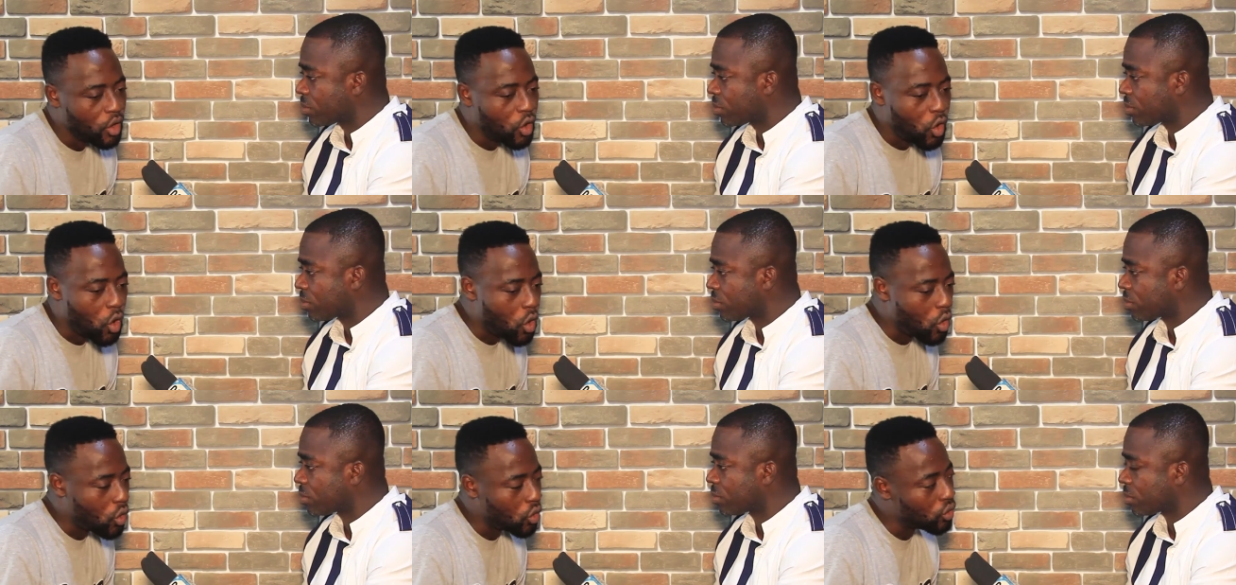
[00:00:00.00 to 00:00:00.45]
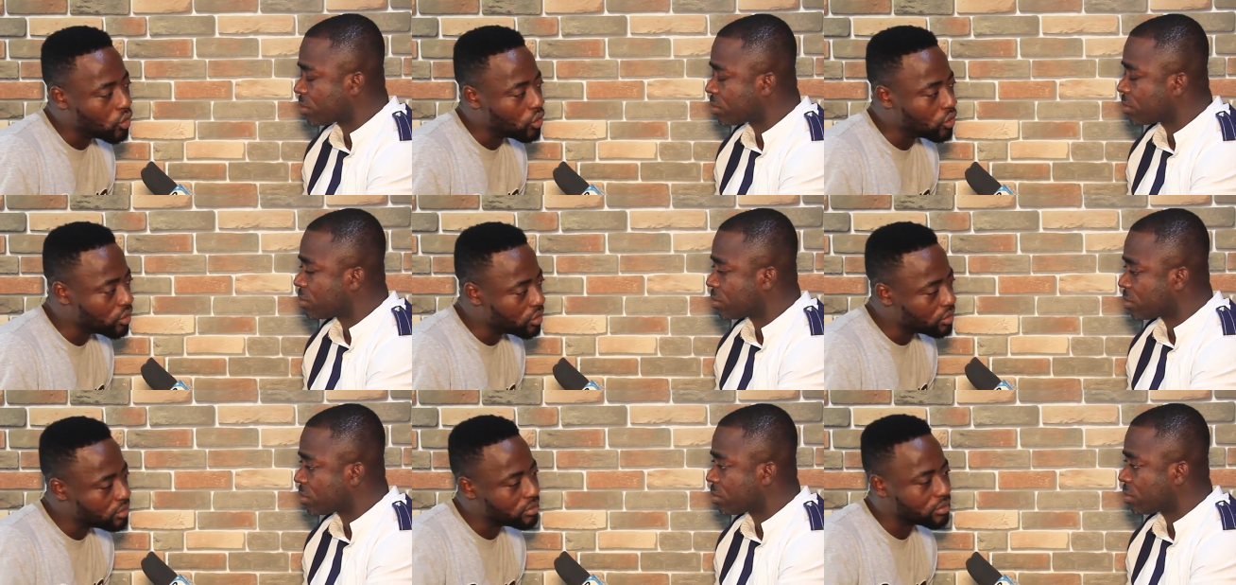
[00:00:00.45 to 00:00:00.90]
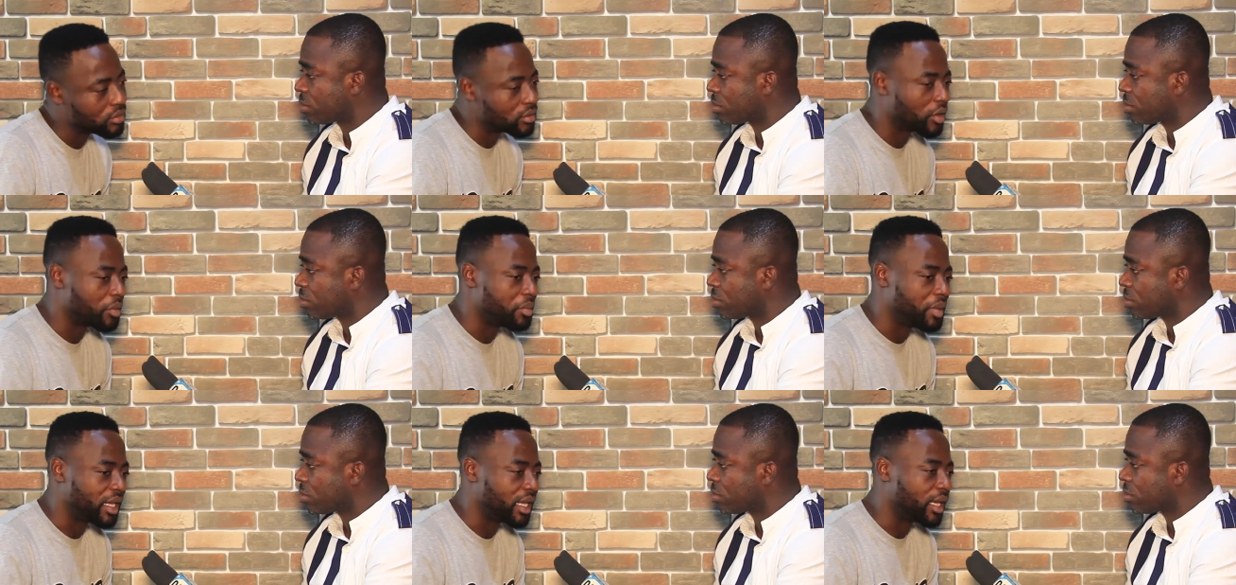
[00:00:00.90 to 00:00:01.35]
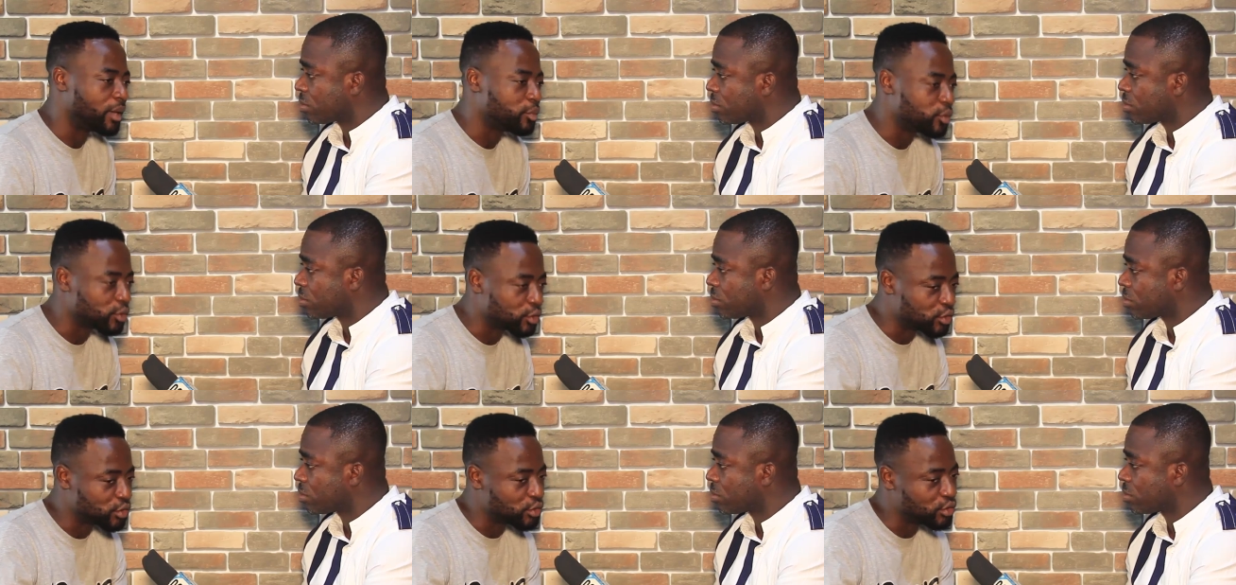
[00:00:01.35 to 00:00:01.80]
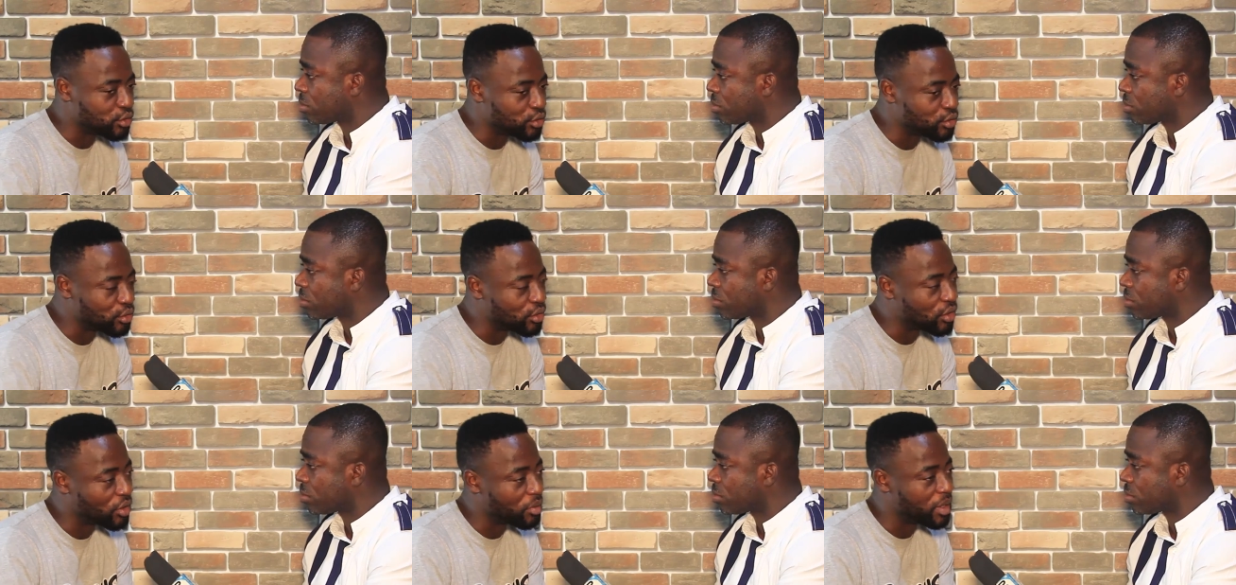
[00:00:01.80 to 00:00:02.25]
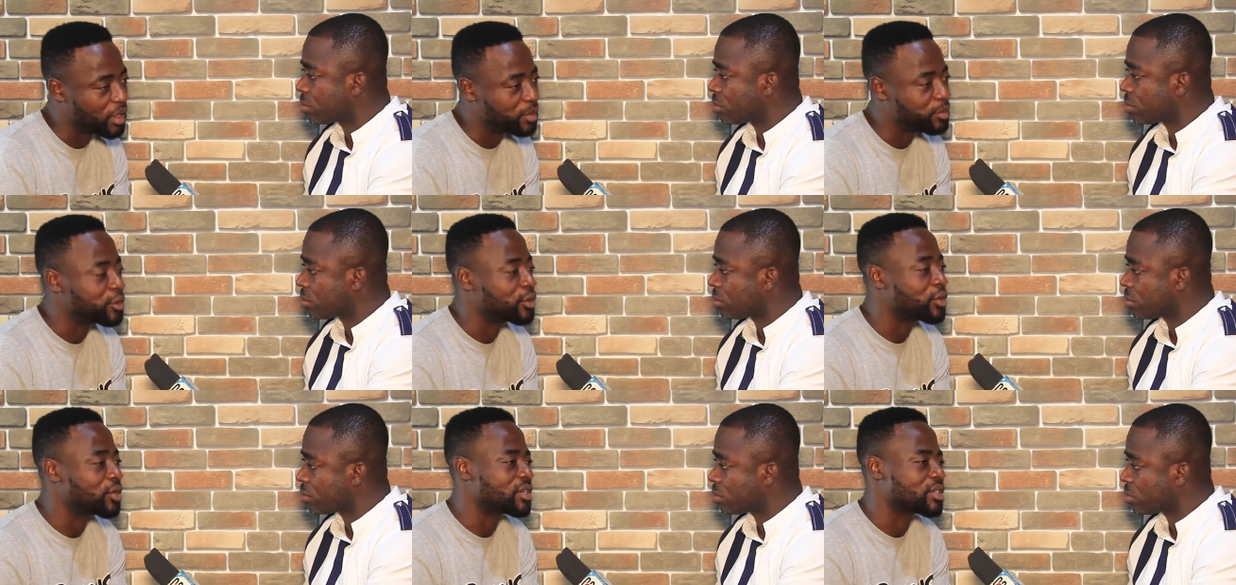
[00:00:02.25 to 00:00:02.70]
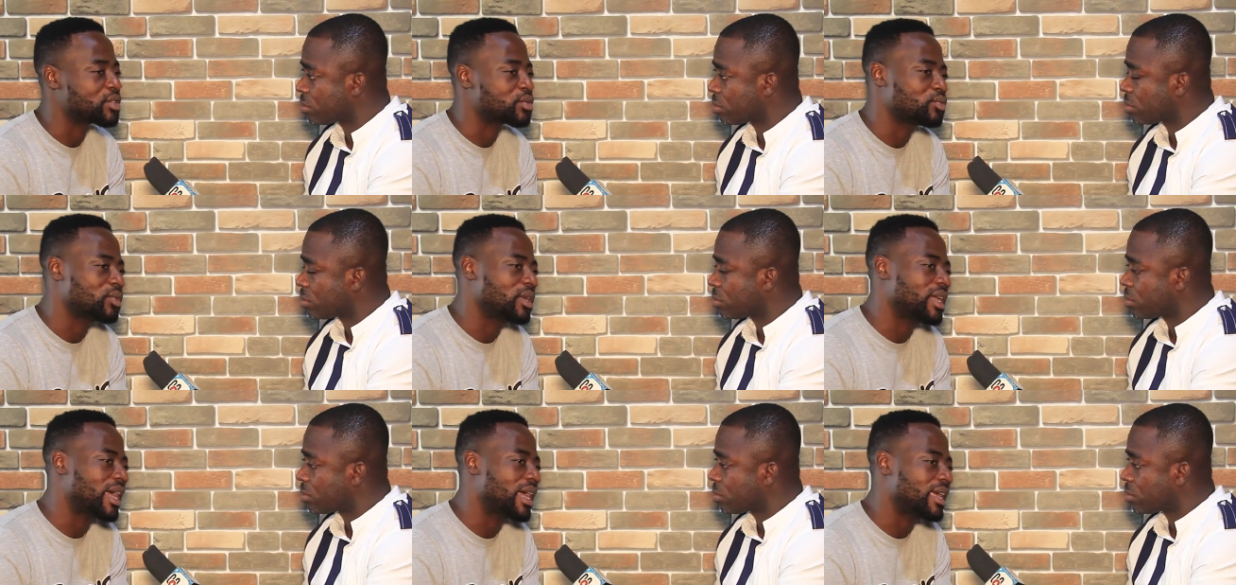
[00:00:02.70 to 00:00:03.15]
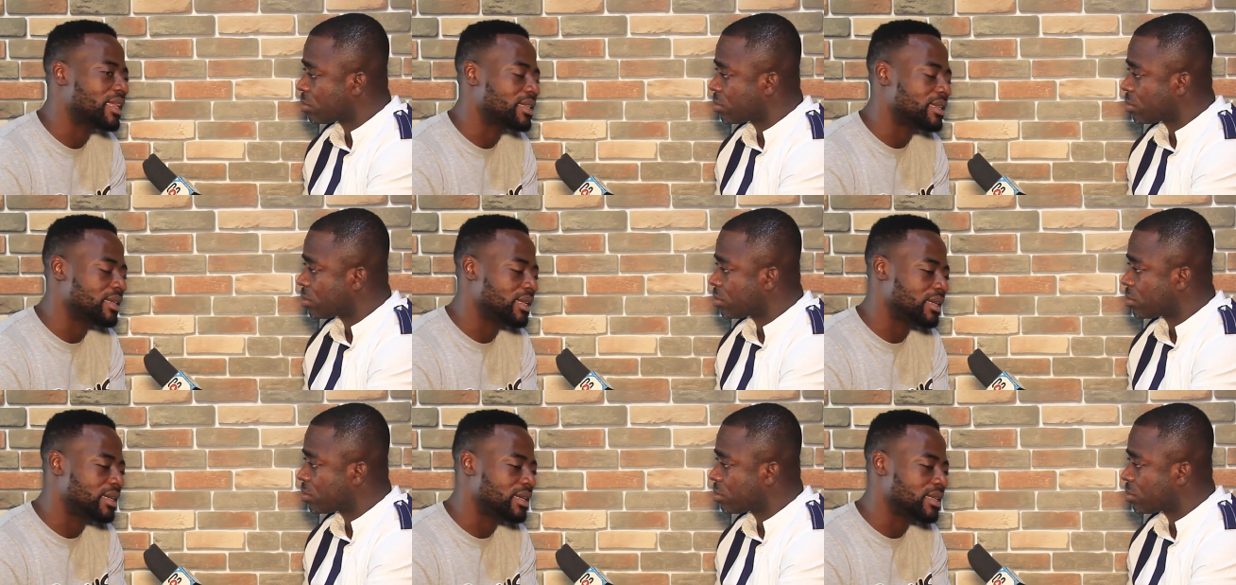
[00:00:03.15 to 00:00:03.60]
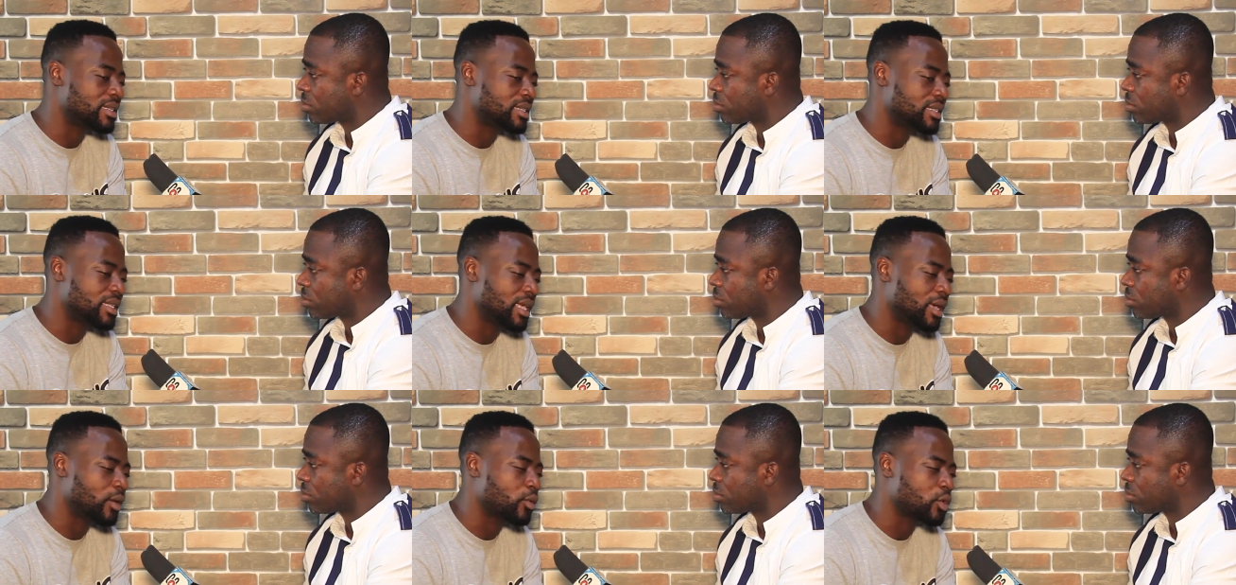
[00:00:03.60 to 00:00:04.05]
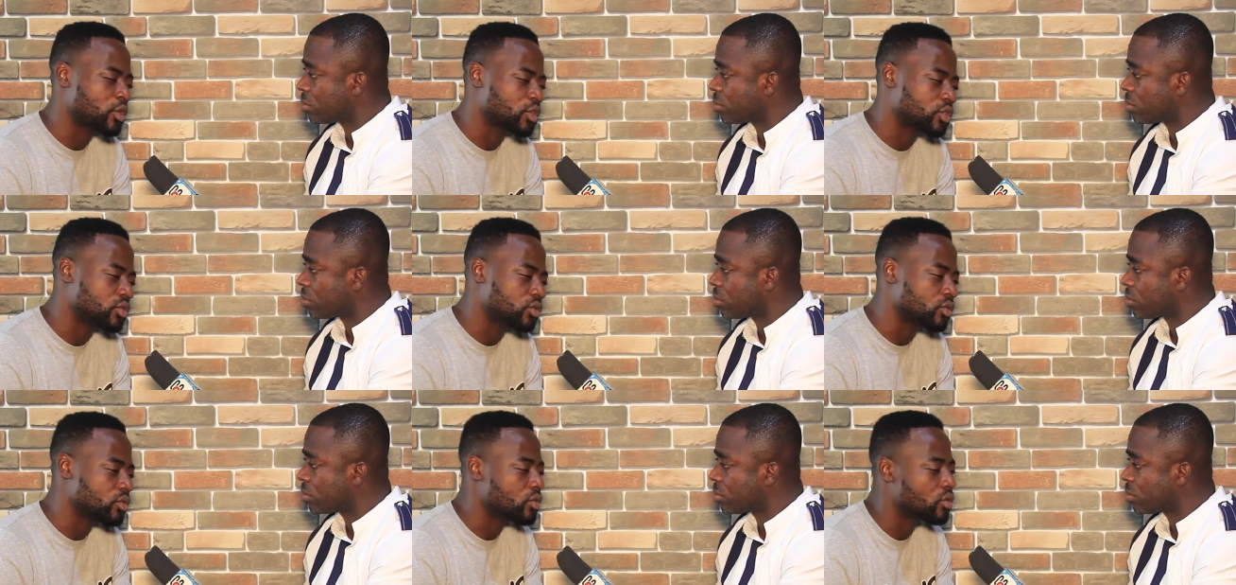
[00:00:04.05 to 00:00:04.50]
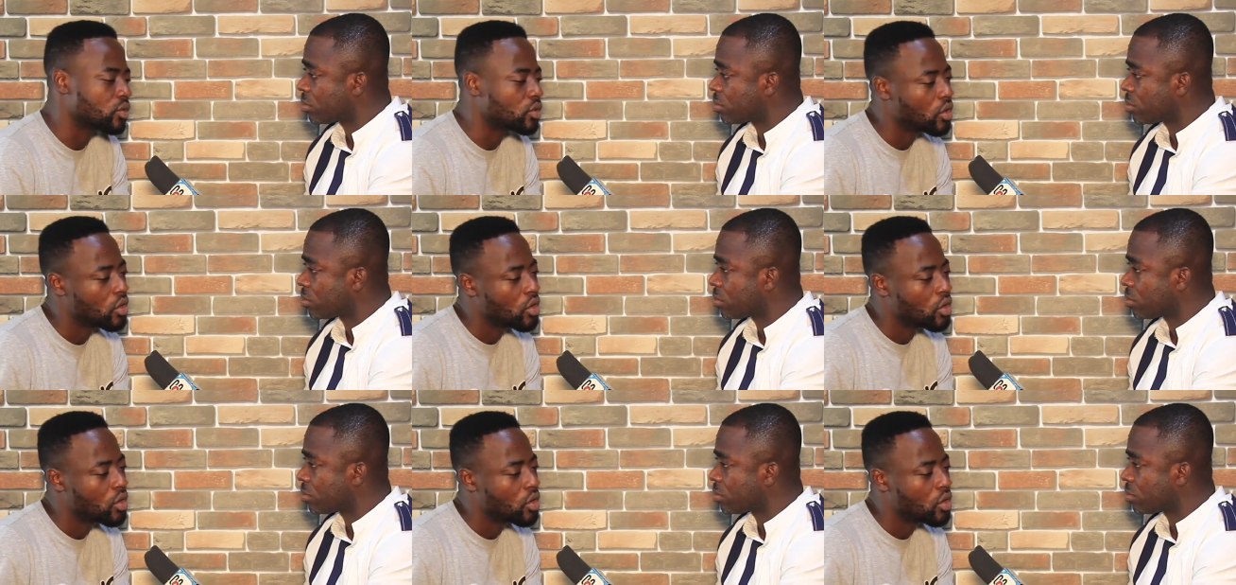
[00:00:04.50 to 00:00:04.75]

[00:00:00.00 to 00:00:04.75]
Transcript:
Speaker 1: whole not being able to do comedy because what I did this year was to